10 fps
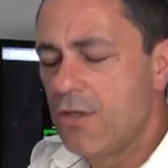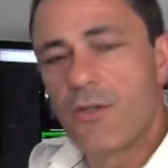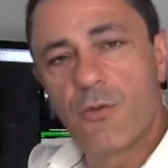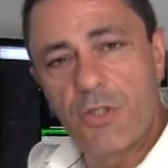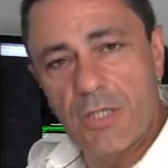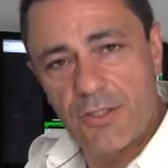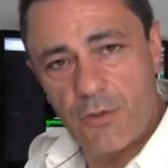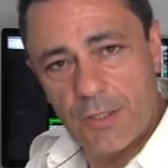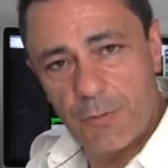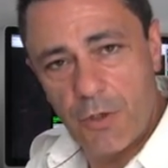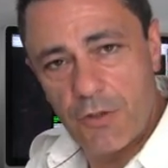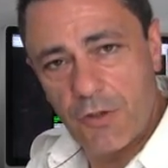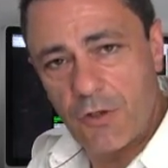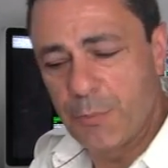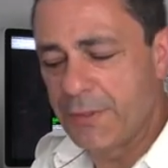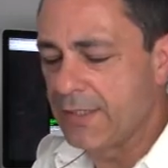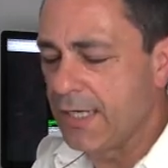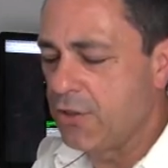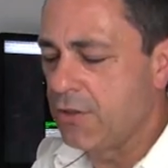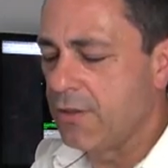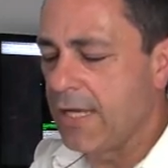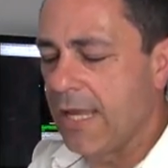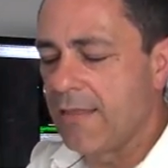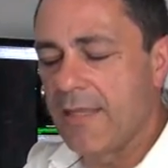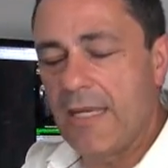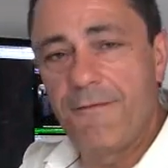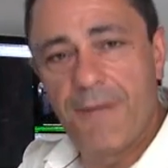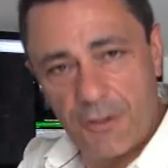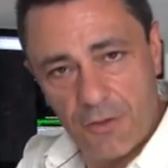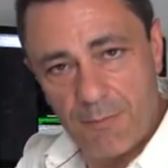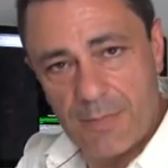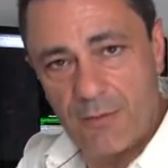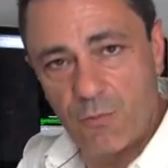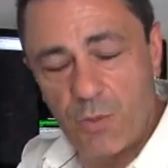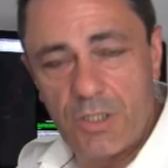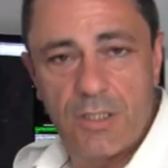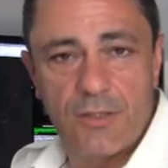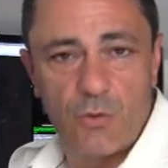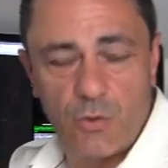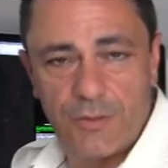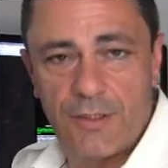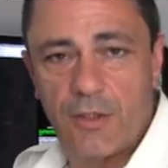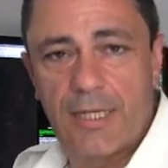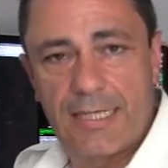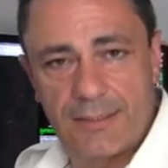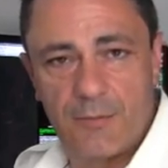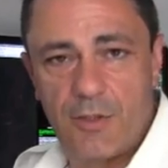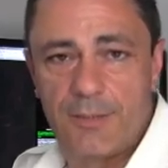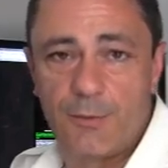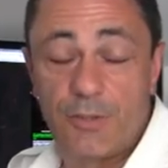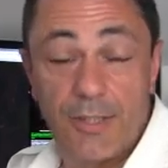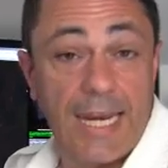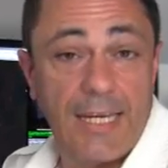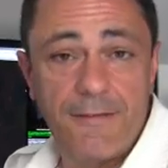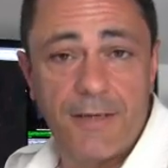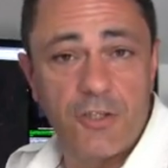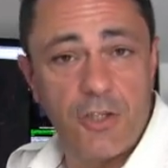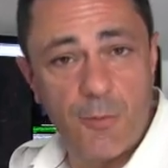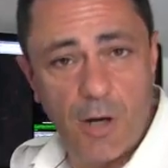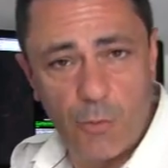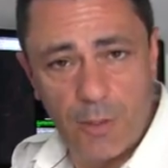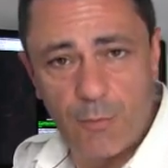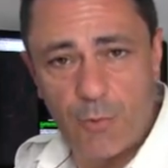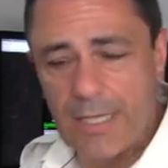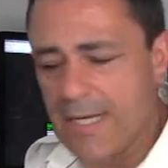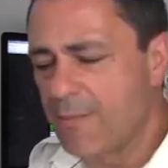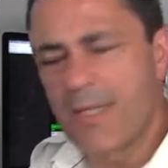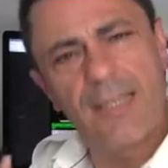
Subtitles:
to adjust your exposure compensation, and the function button, which is also customizable to any function you might want to bring up.